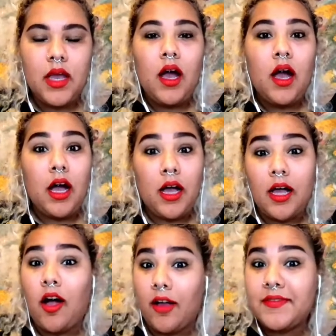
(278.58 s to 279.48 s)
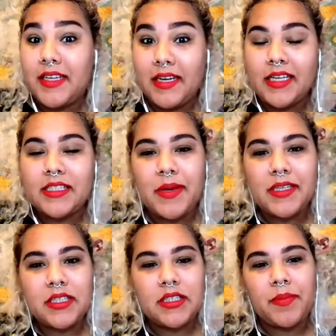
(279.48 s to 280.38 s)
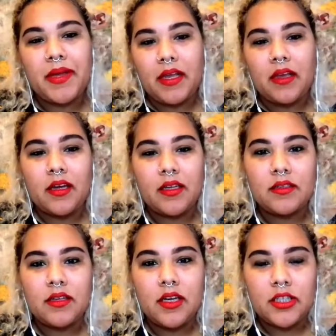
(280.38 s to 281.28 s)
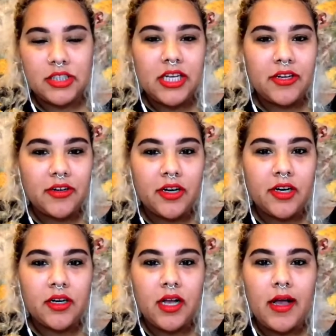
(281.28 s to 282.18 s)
Often, especially depending on gender.